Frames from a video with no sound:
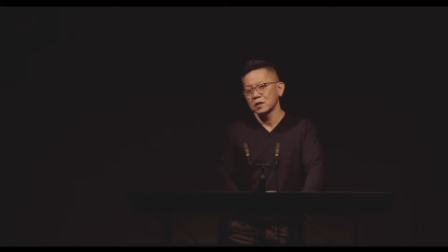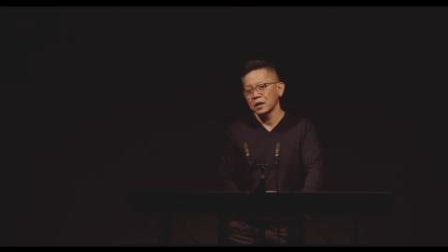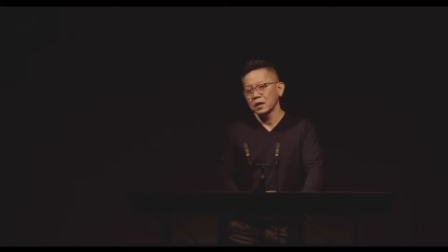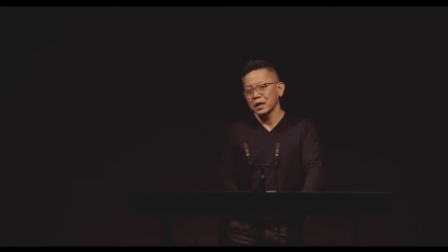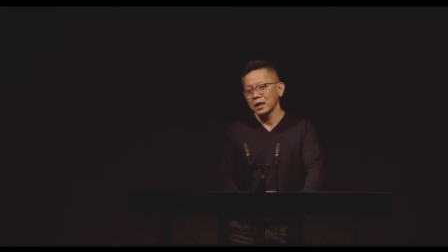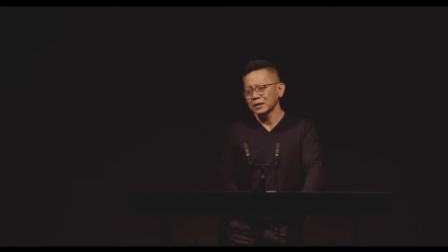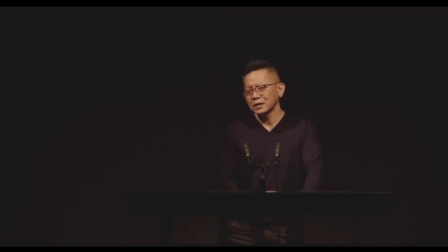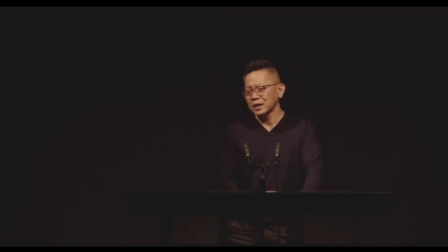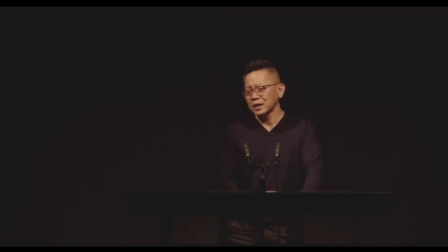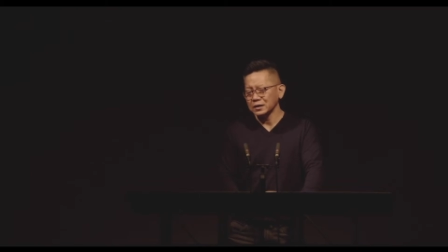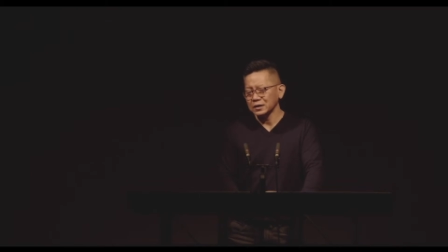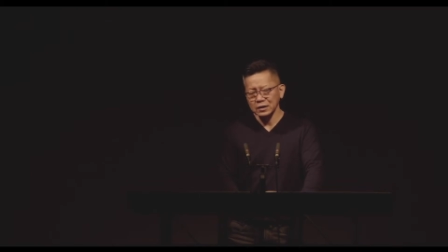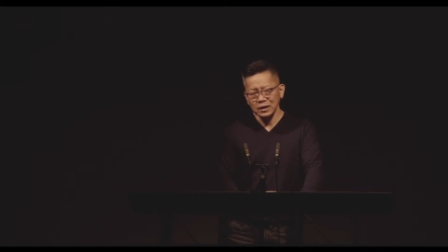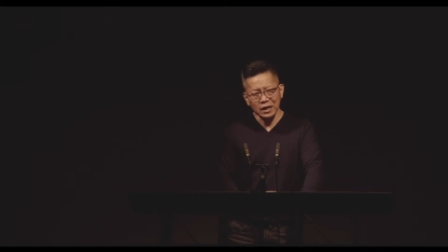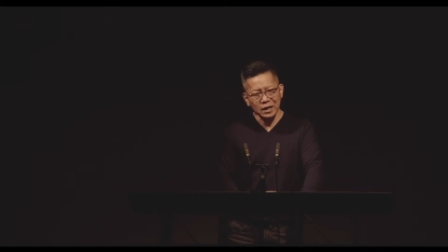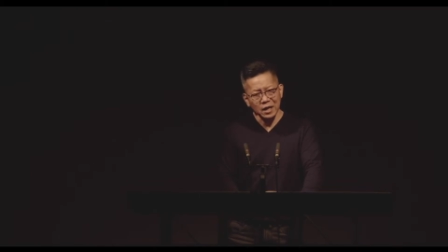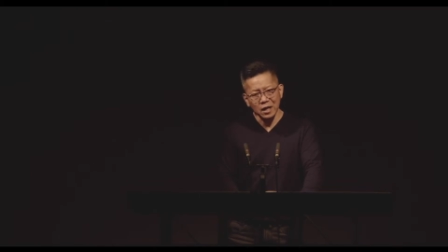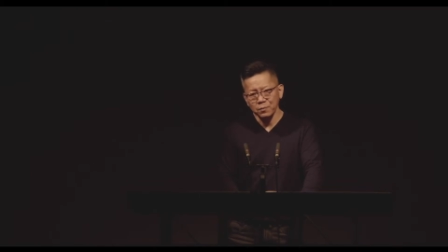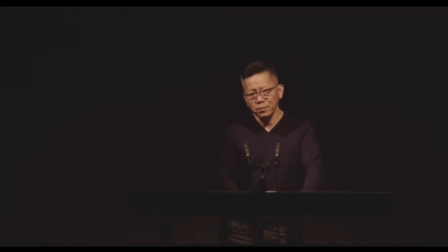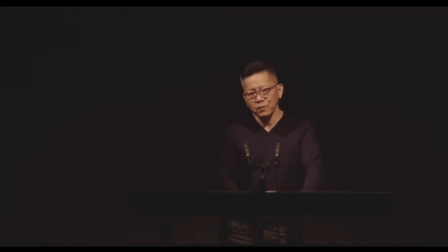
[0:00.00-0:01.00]
and not,
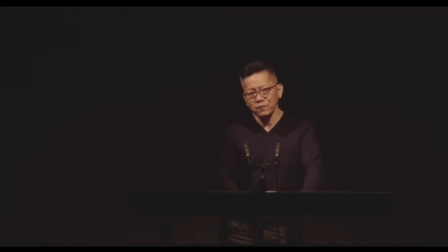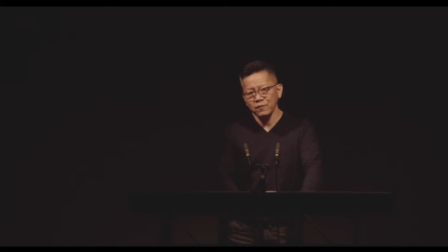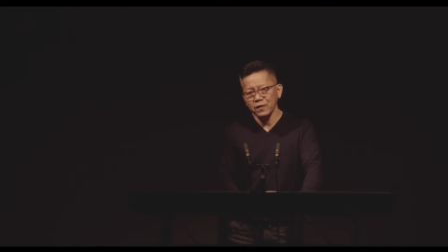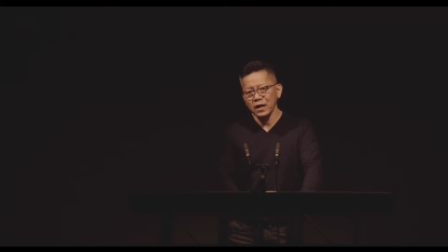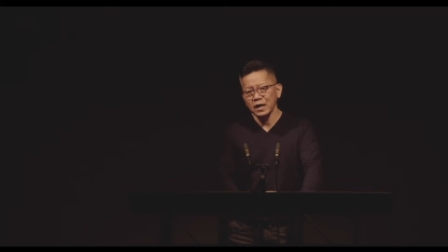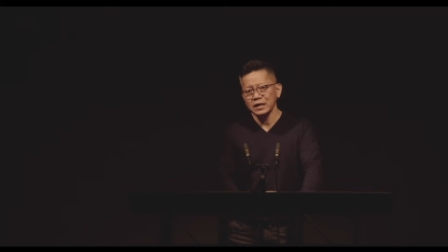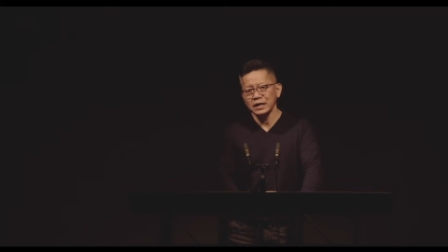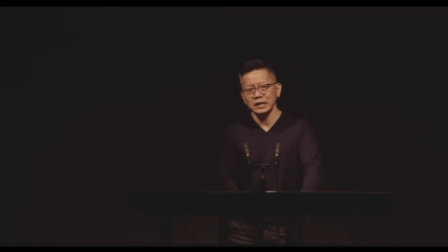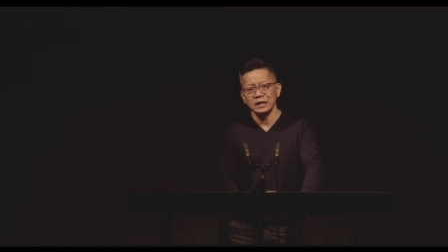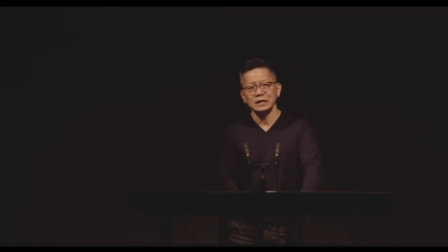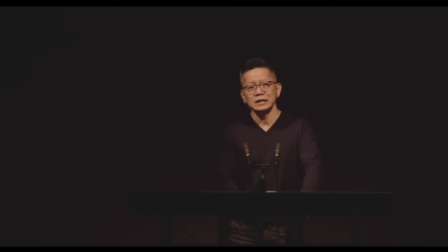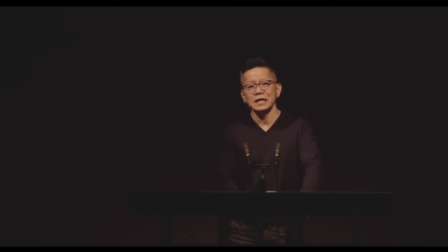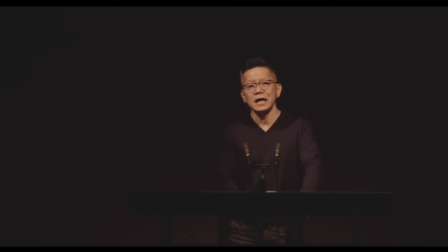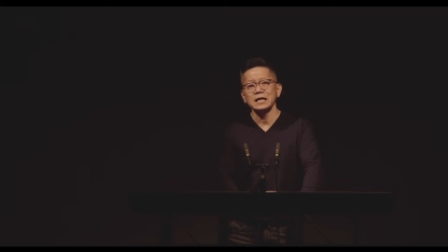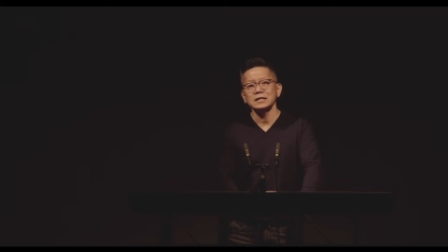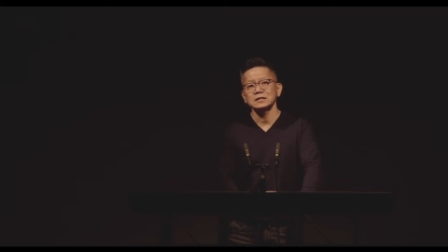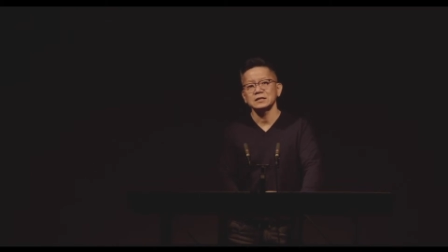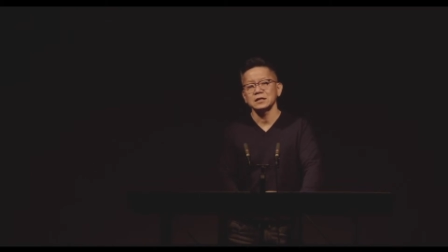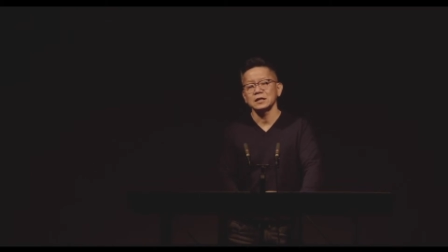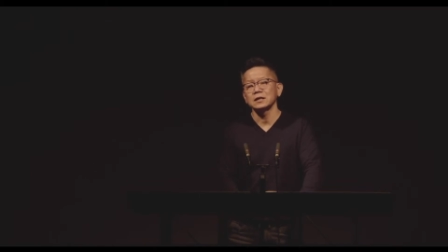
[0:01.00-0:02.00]
cannot provide any
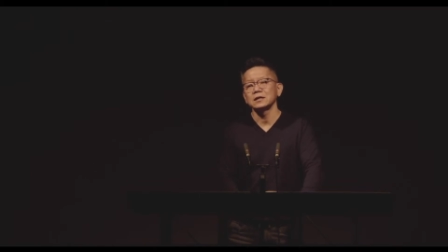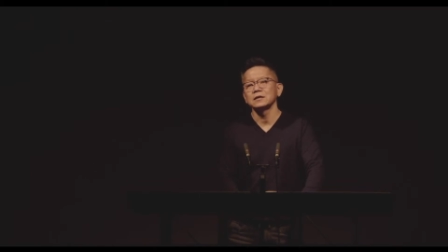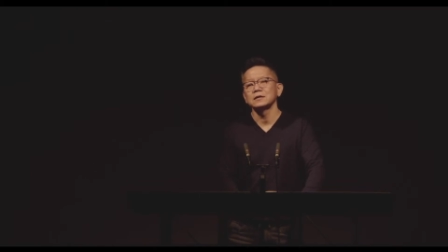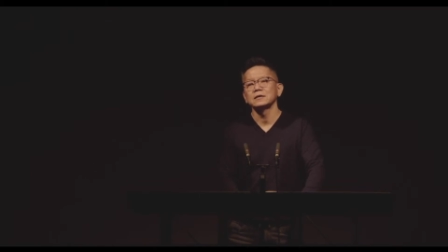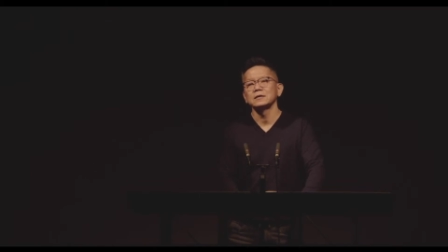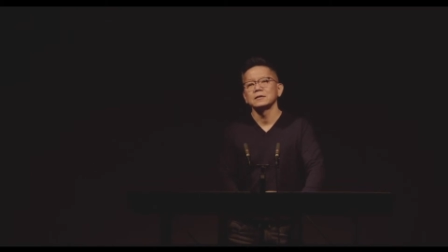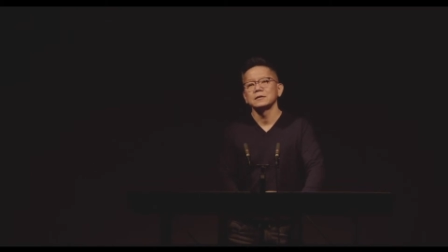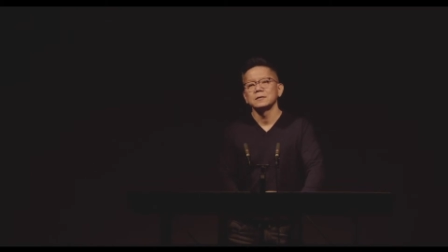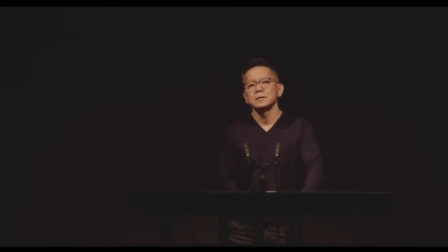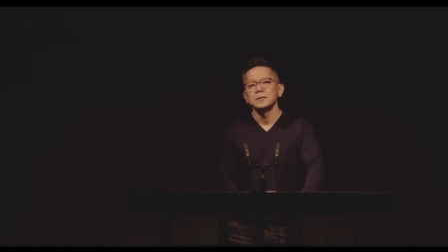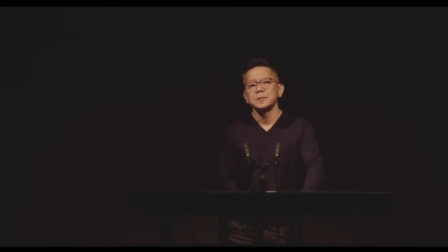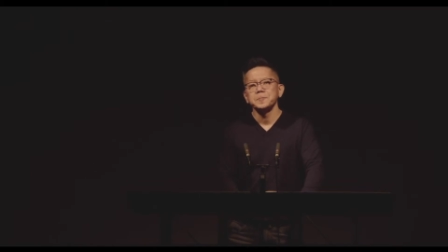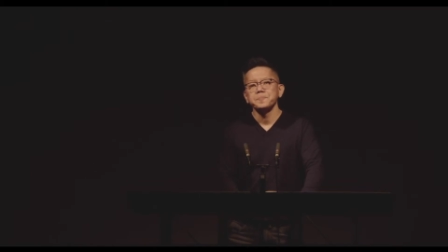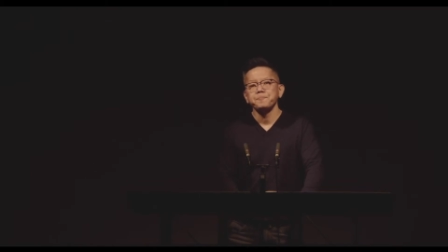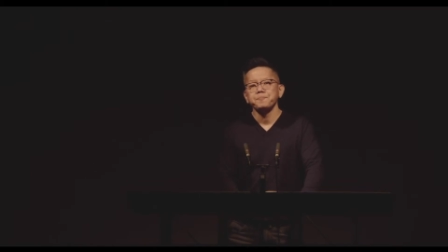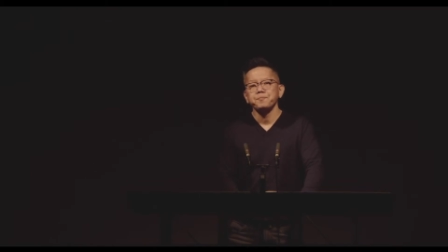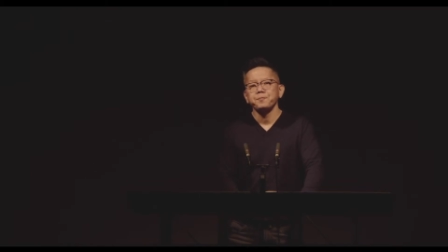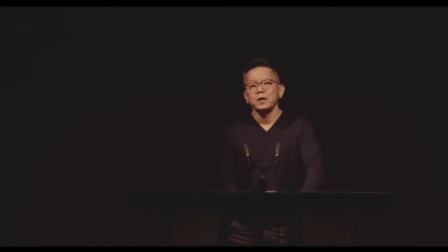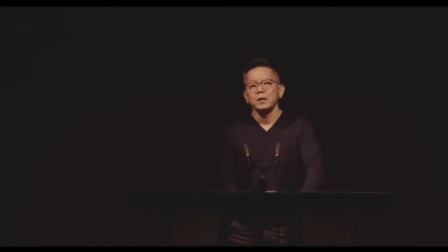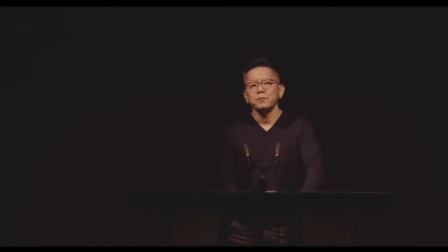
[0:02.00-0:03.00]
lasting
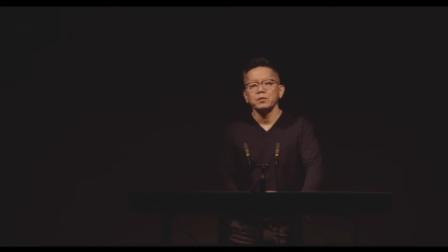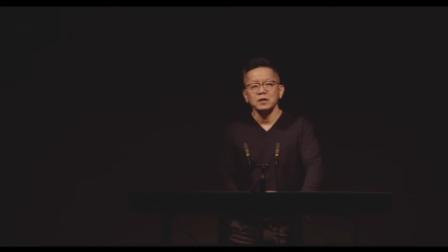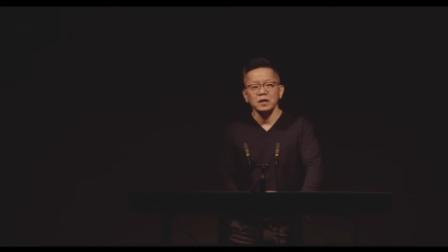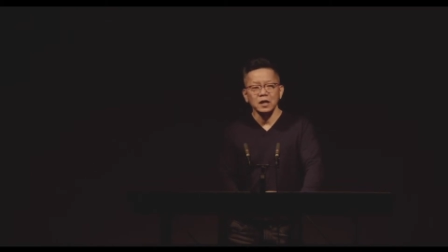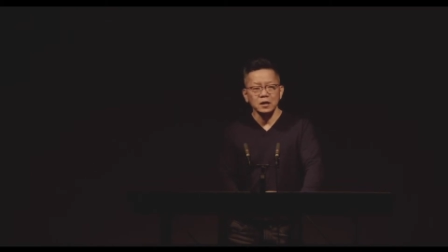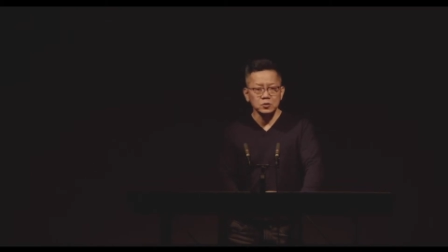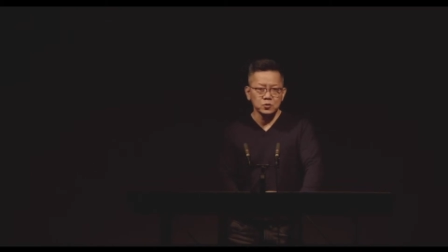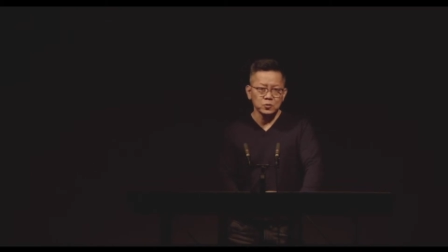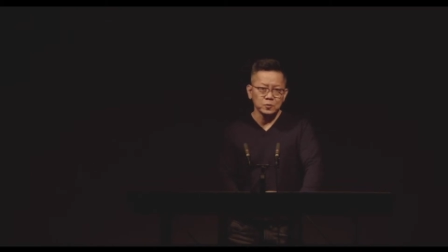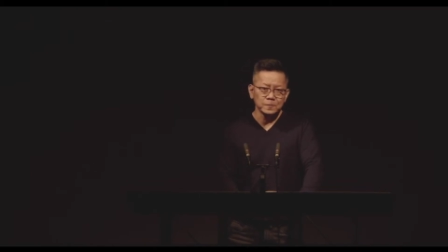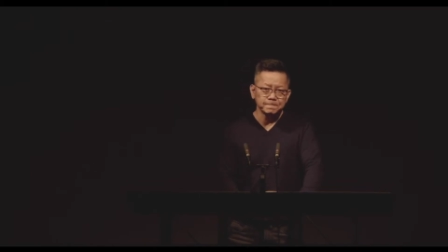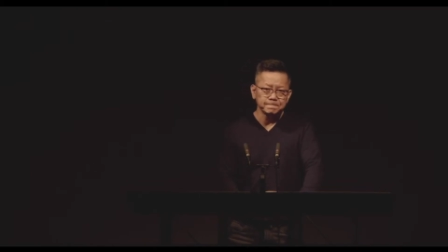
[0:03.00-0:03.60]
pleasure.